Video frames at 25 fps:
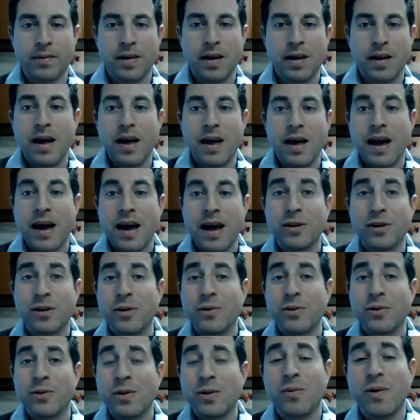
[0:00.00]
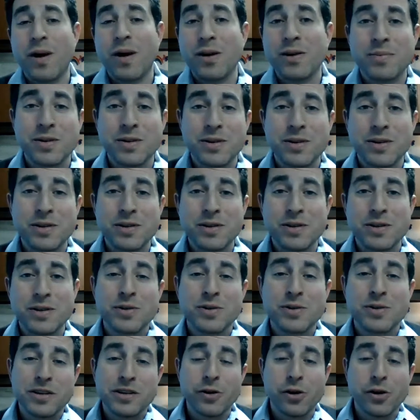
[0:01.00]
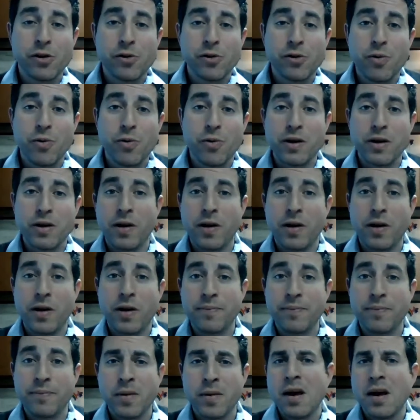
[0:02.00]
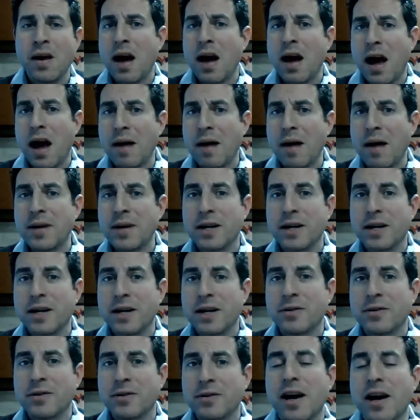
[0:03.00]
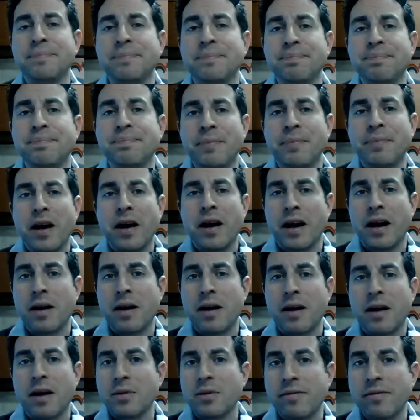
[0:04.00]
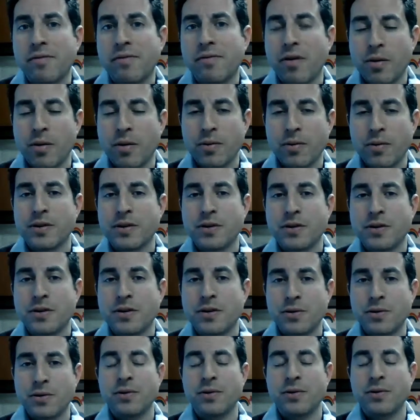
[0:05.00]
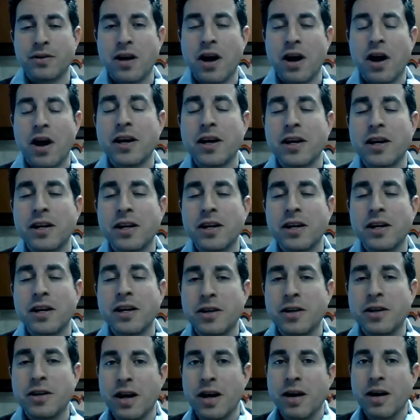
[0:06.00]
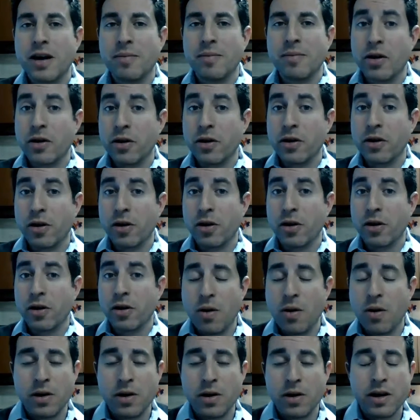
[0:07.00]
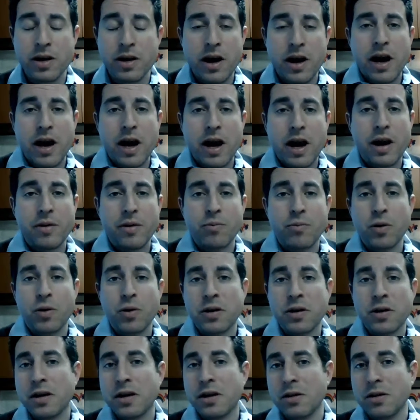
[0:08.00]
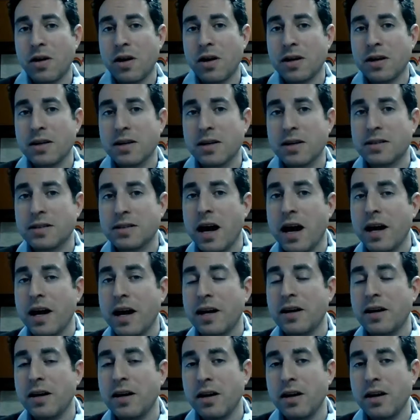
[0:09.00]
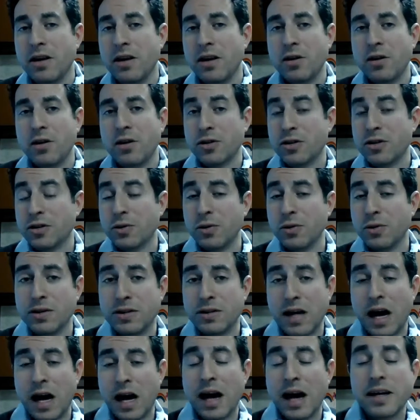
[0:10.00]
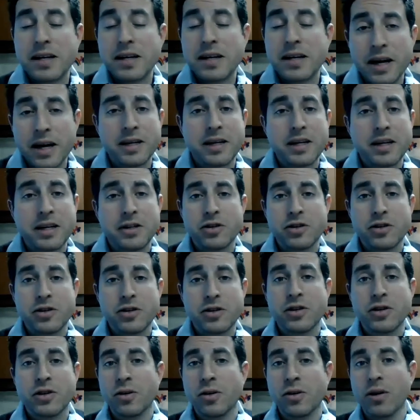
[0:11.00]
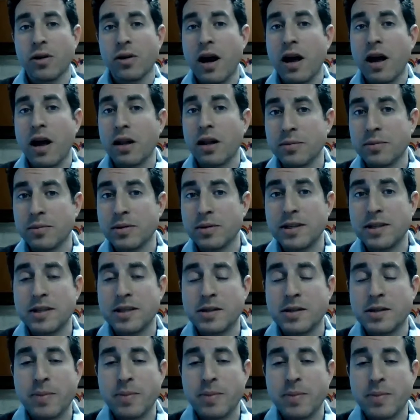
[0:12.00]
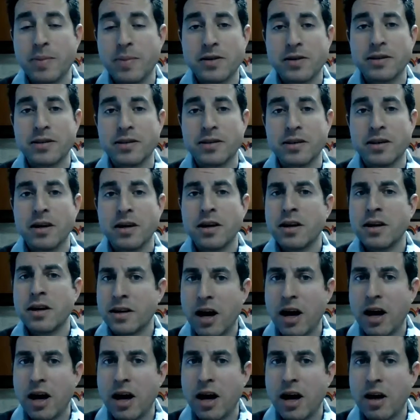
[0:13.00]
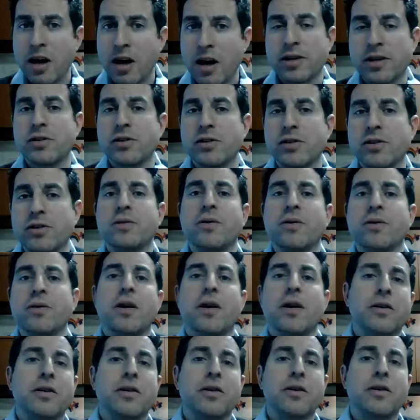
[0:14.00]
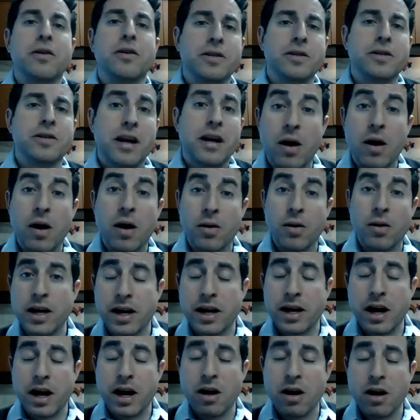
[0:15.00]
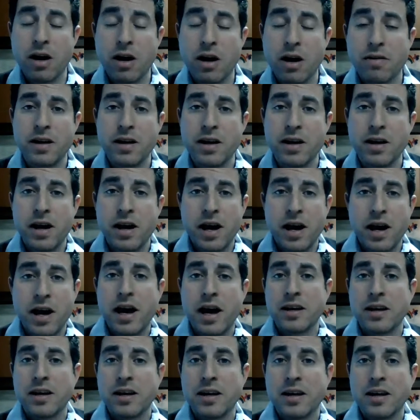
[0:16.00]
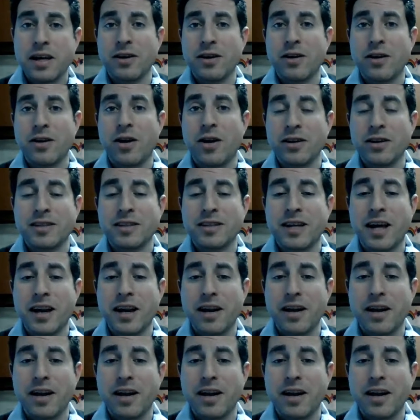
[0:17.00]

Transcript: Hello, welcome to School District 21. I'm Dr. Klein, and I'm looking forward to talking to you today about your Chromebook and working alongside your school's iTech teacher or LMC specialist to help make sure you understand how to take care of it and to get it all set up.